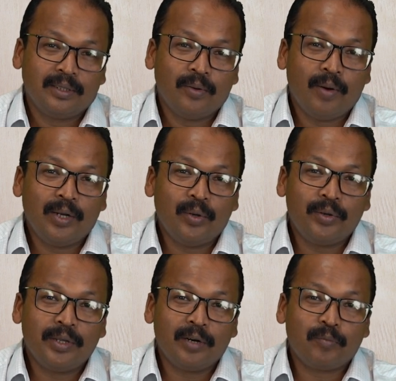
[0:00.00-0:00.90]
While
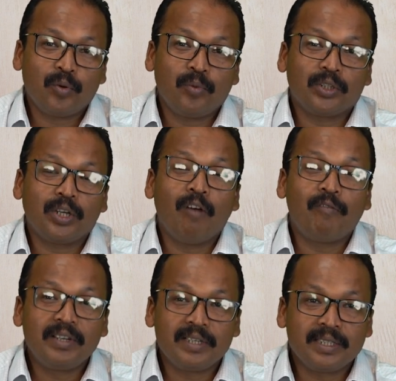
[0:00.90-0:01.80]
OER promotes
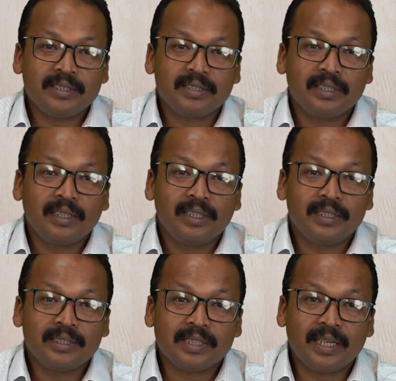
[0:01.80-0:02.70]
openness,
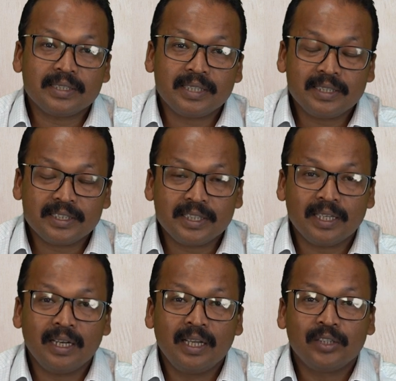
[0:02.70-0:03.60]
it is
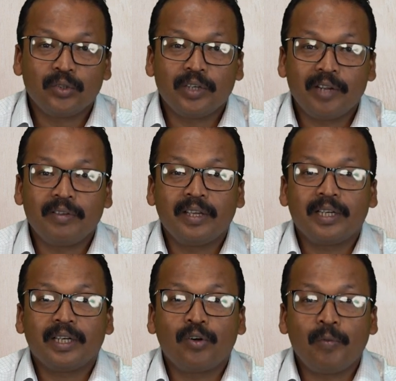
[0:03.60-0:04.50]
essential to
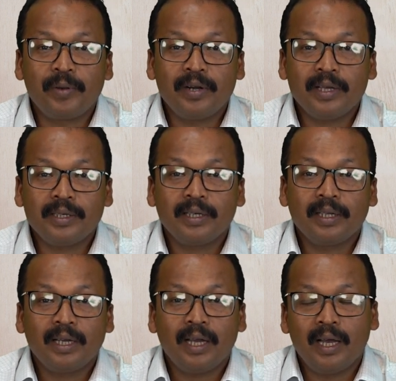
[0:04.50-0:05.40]
navigate copyright
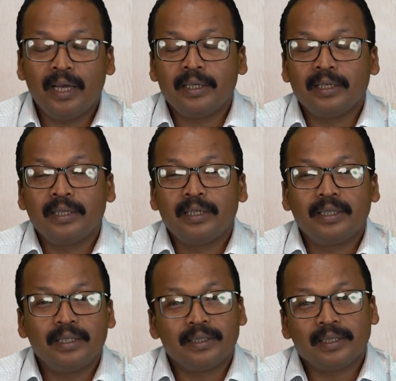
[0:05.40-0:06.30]
and
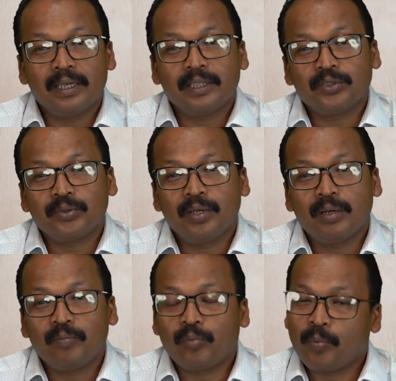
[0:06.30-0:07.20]
intellectual
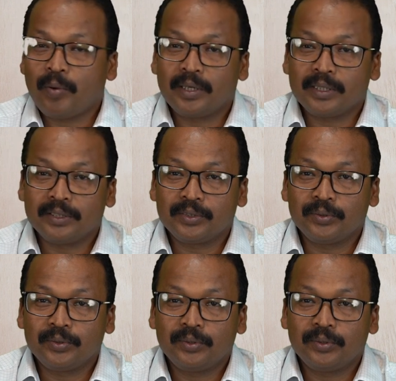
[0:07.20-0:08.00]
property issues.